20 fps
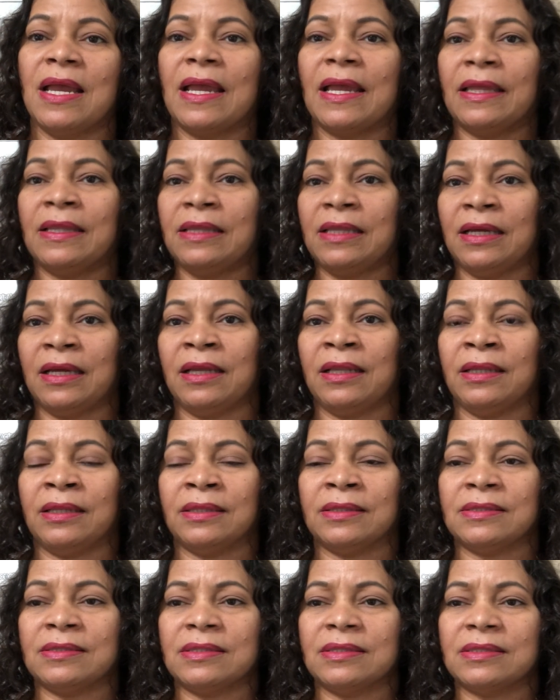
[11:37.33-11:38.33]
And
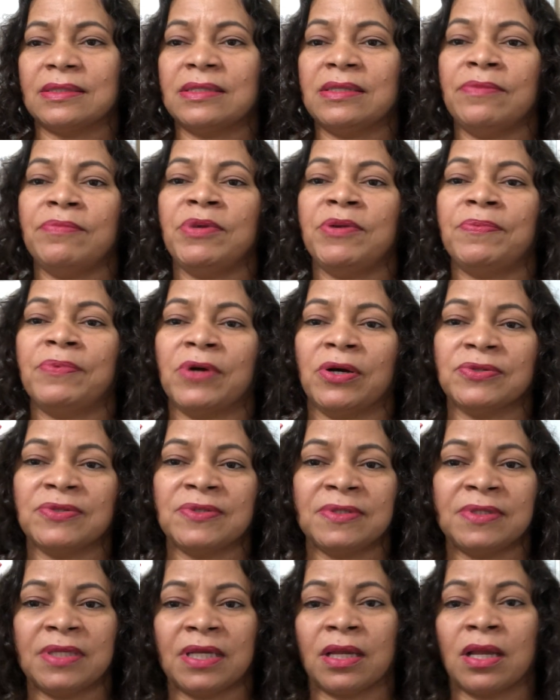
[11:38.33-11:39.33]
then some people also
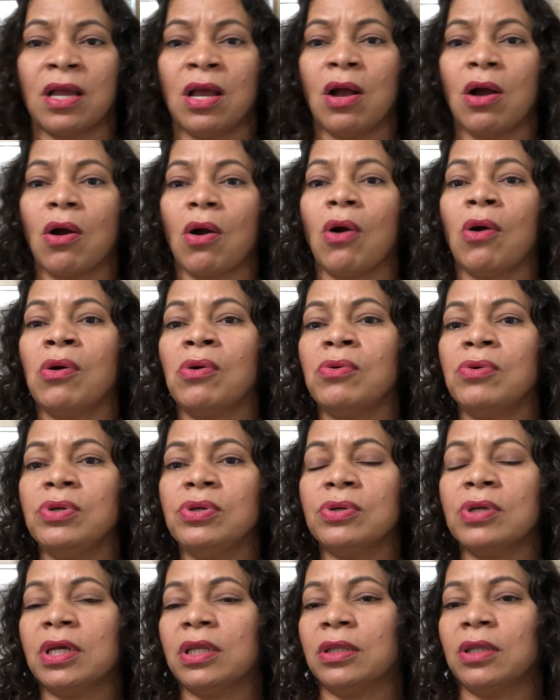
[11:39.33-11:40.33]
say, oh,
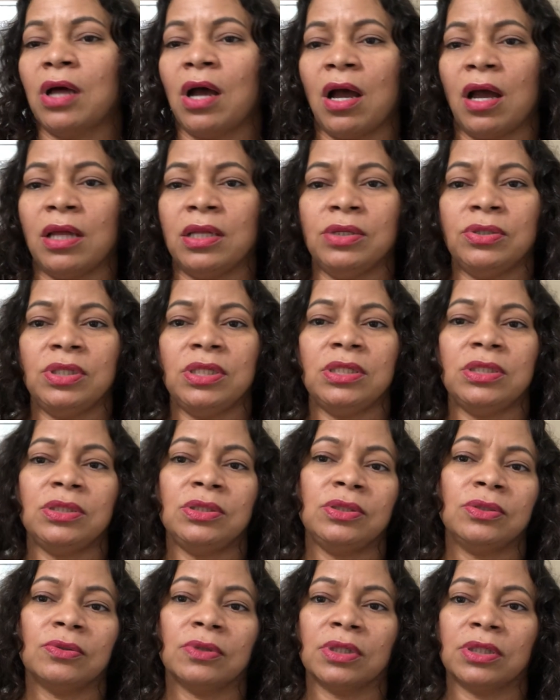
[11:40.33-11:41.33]
you need
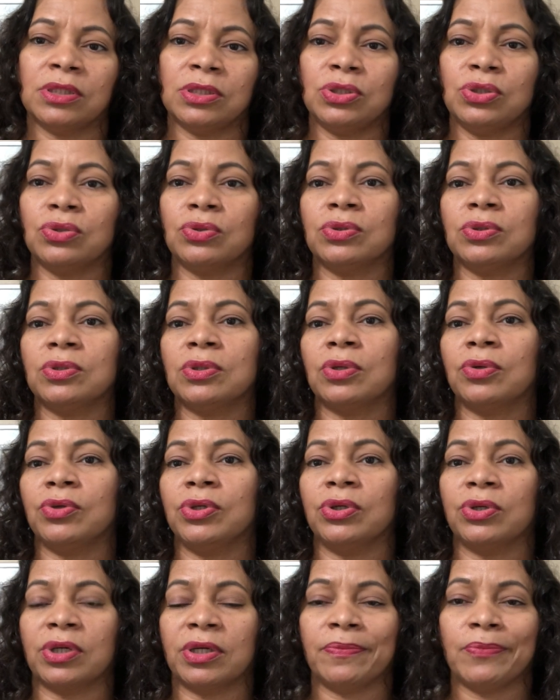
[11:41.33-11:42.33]
to learn to control
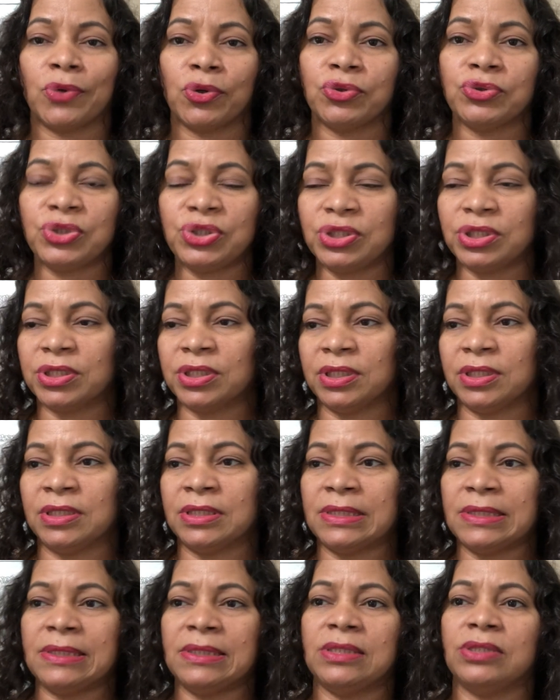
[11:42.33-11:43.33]
your
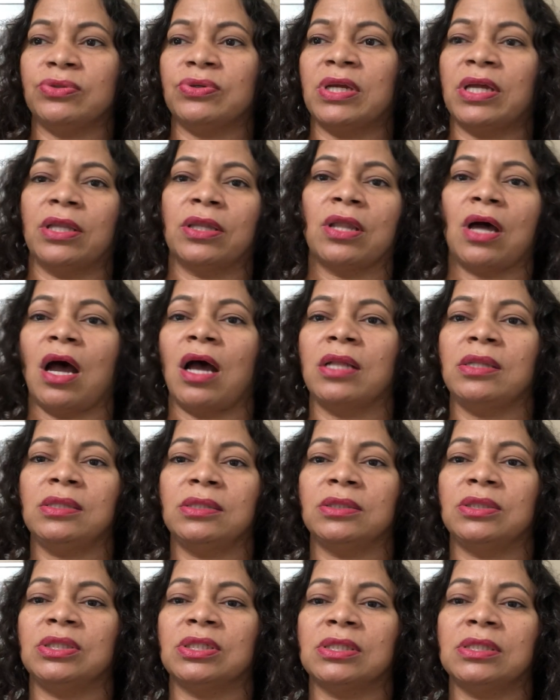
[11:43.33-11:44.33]
emotions. You cannot
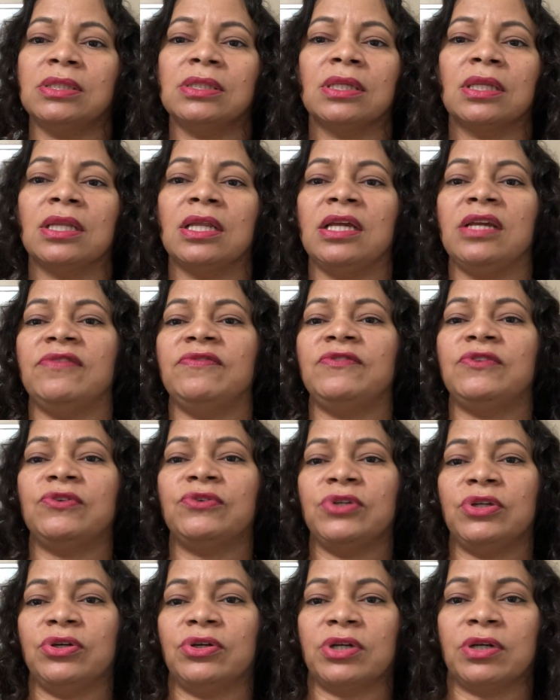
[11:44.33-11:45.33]
just live
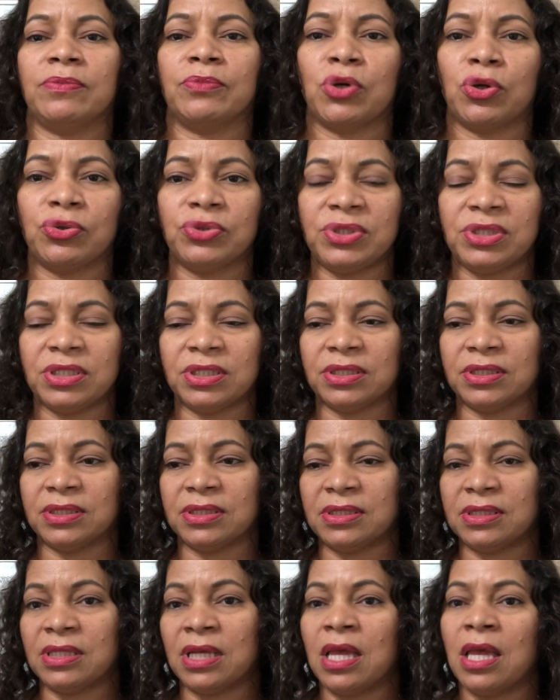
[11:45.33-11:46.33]
through your
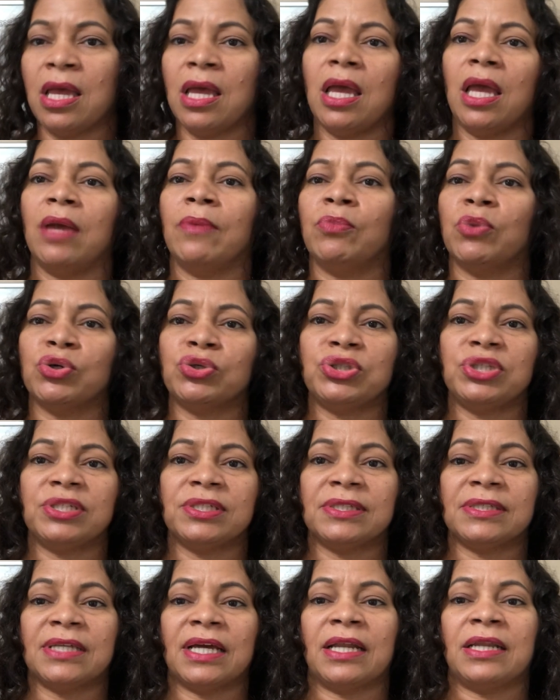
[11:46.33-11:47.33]
emotions.
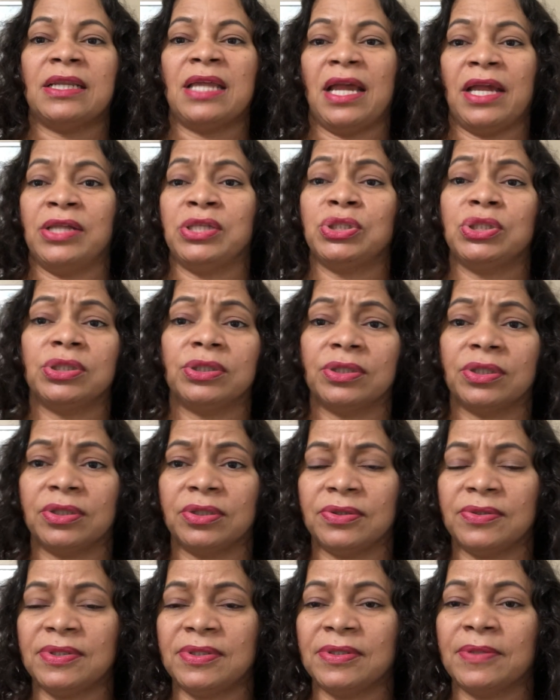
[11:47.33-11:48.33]
Emotions are
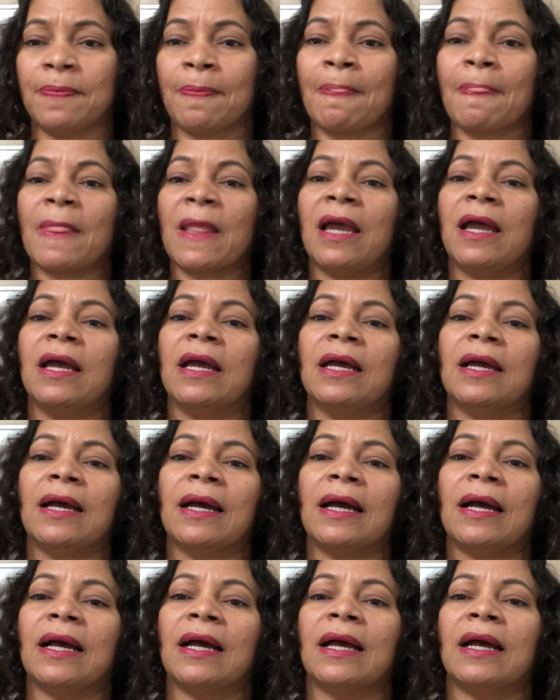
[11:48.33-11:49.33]
dangerous.
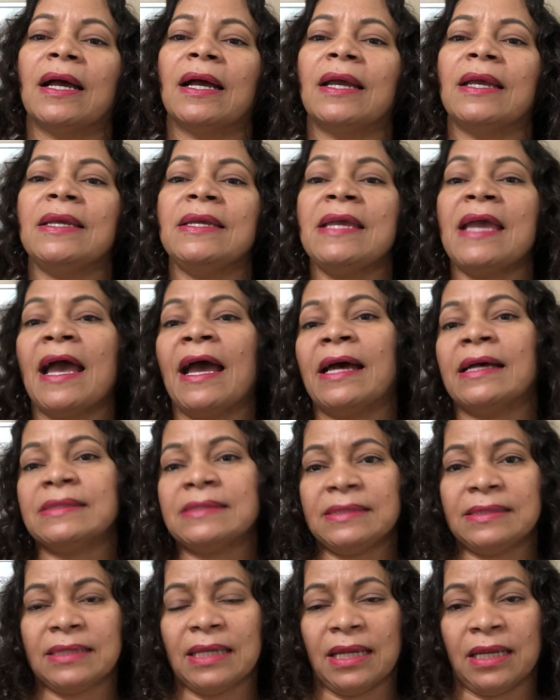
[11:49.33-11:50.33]

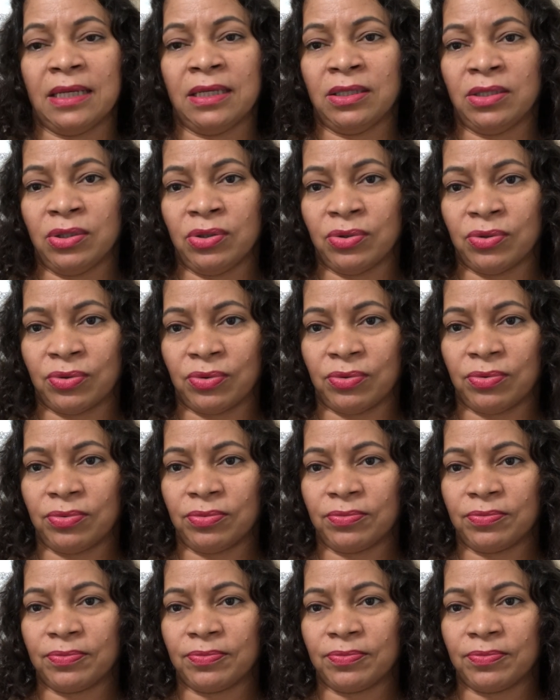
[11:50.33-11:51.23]
Yes and no.